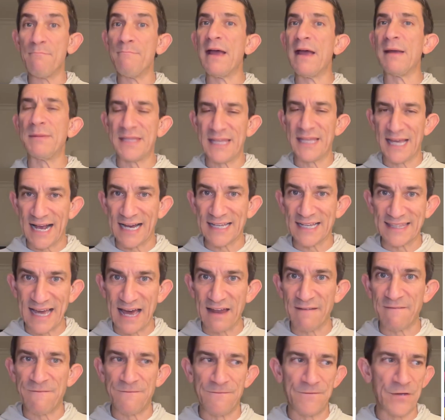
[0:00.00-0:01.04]
Maybe they got
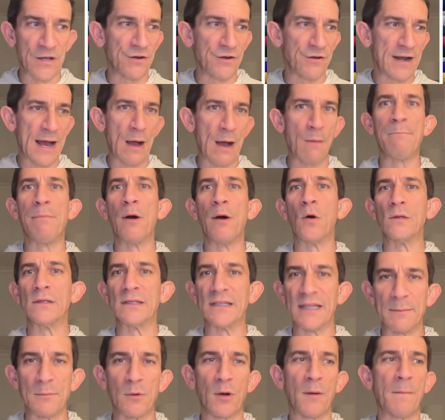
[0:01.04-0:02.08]
that figured out. Bo
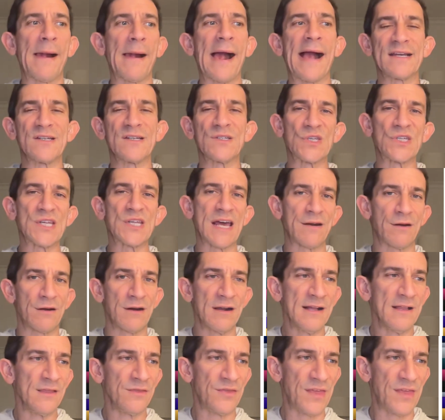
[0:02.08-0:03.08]
Limmer back at center.